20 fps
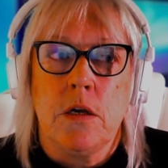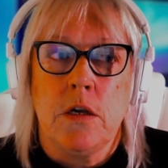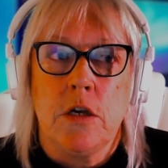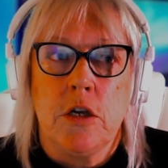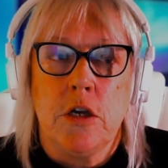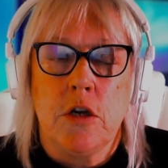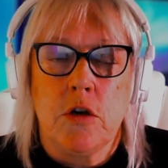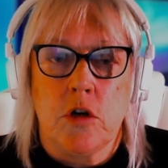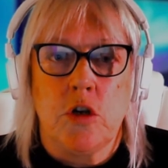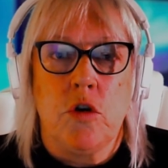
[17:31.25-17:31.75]

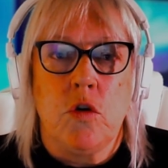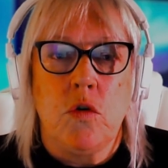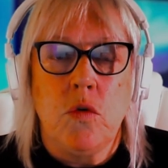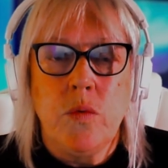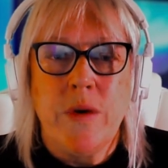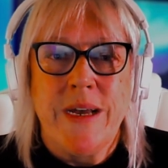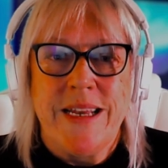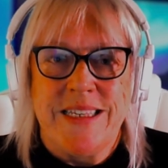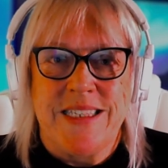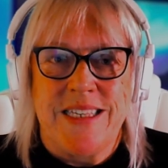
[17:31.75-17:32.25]
You can
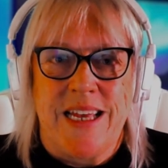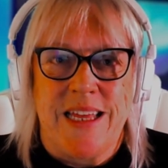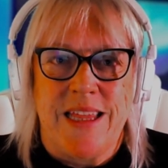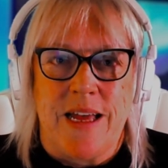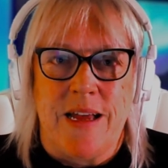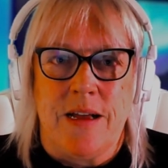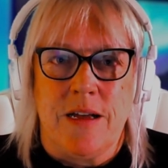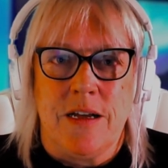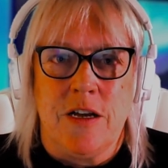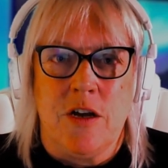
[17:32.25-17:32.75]
always say
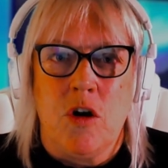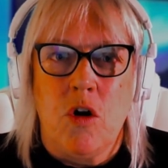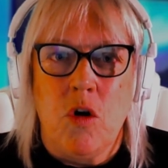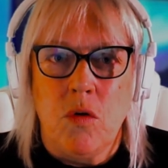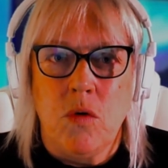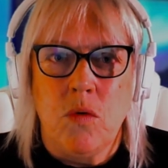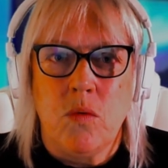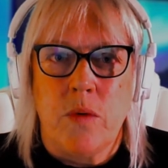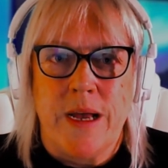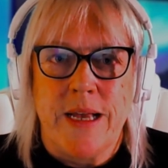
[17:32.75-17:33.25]
that,
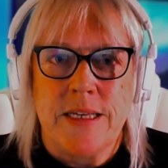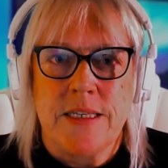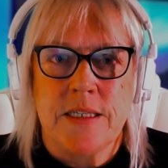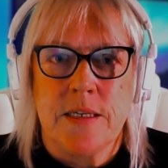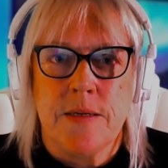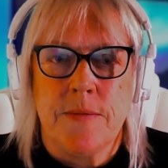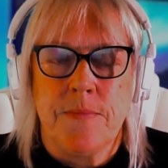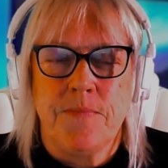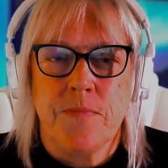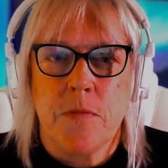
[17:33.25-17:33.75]
always.
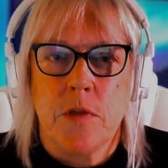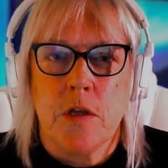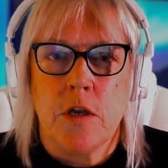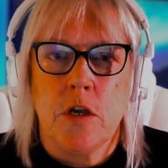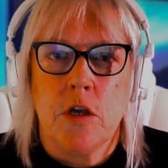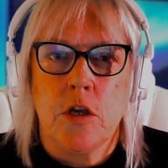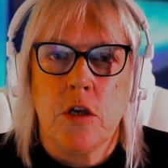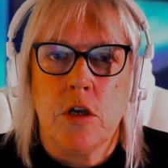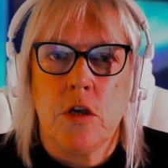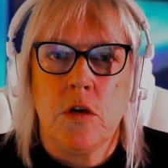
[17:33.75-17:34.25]

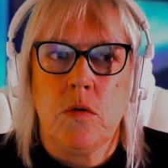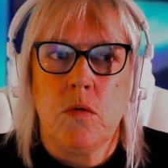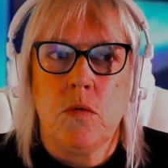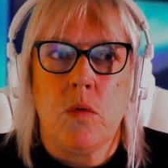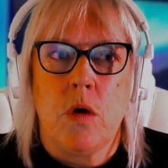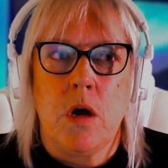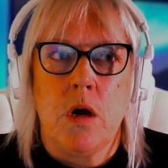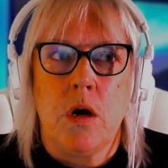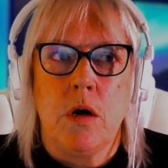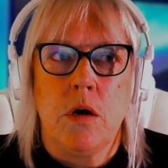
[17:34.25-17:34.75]
You
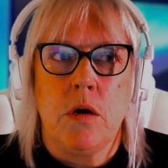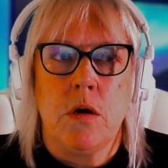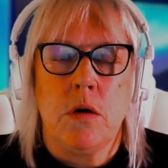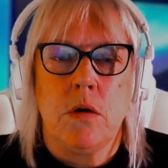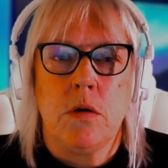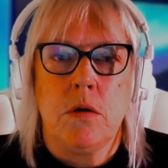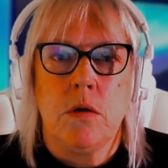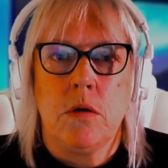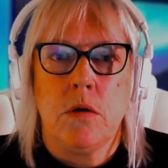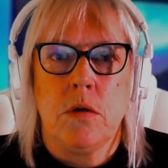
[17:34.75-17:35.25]

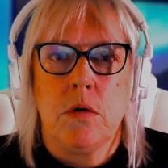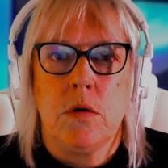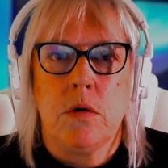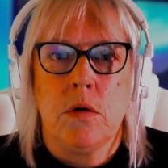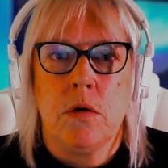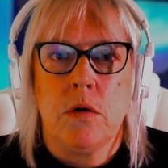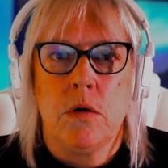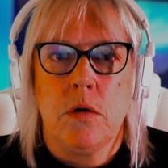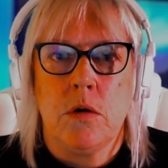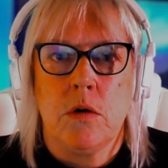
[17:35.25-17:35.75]
are
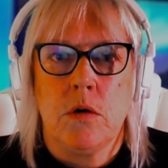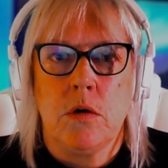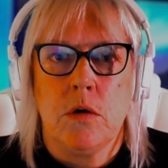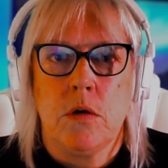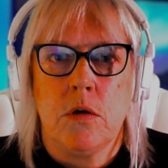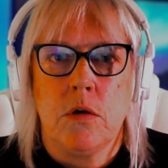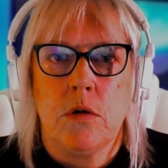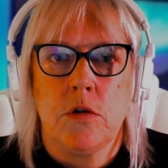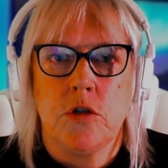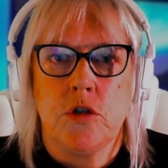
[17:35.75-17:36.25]

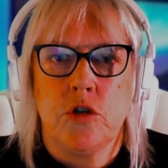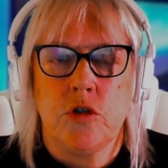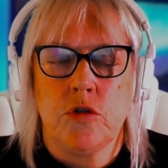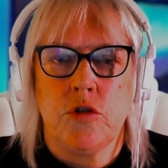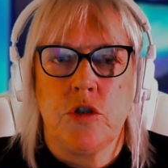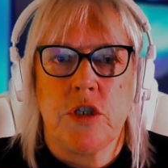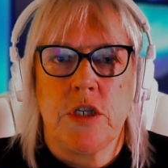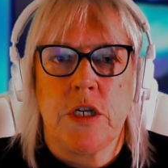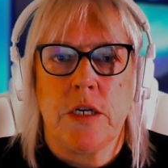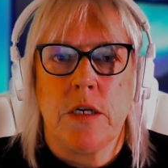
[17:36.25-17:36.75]

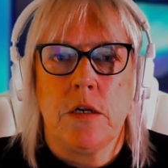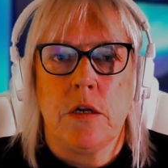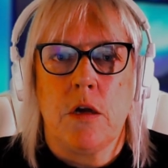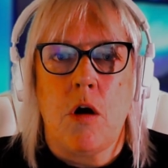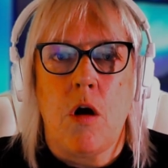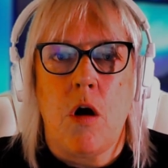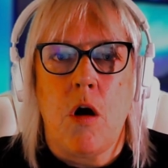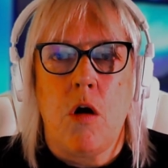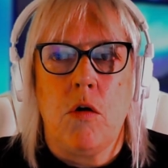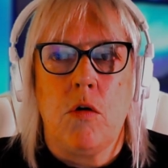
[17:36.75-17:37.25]
judging
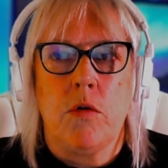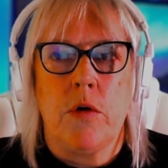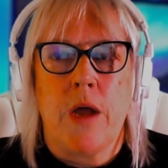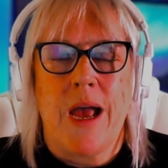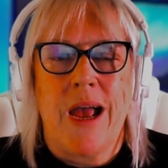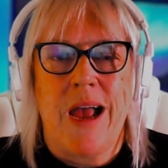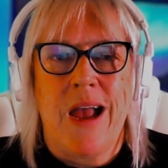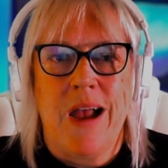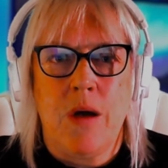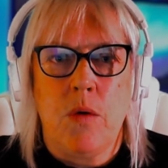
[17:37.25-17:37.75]
on
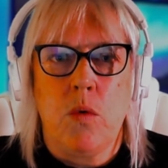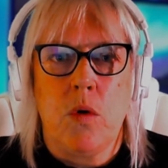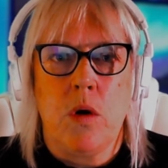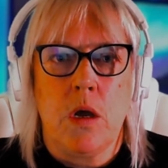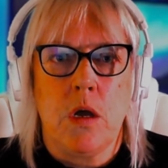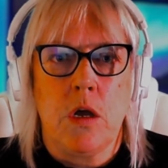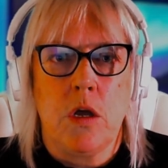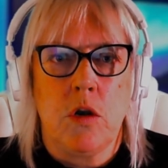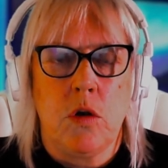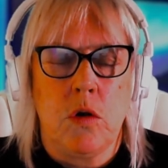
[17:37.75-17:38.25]

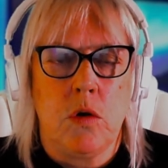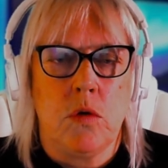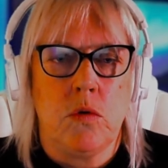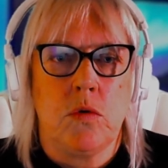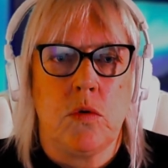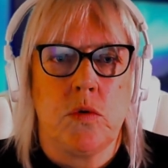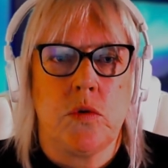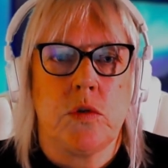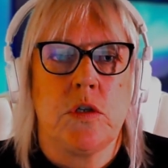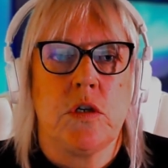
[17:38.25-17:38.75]
our
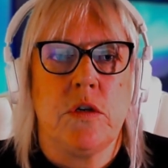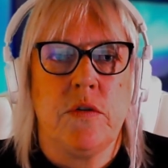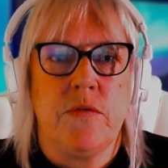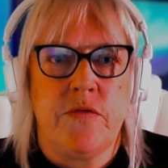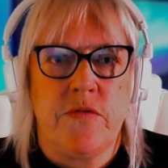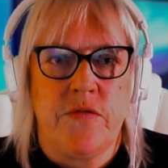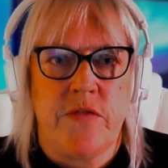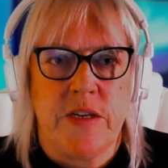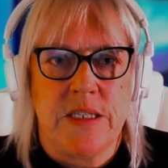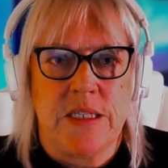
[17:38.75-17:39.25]
laws of
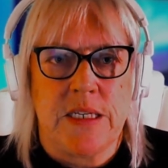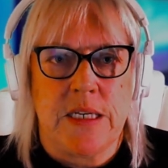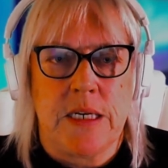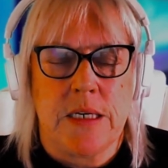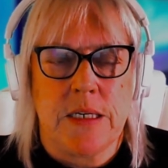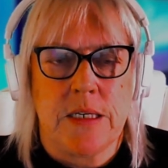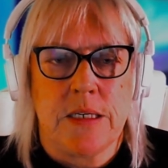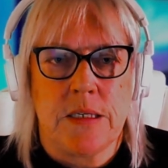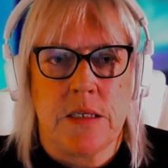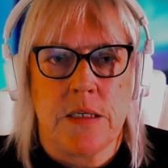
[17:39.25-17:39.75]

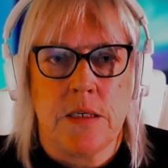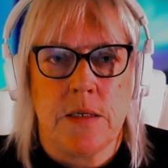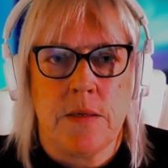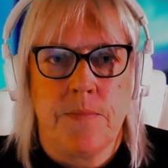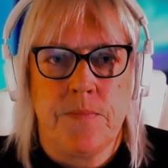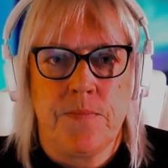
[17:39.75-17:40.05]
physics.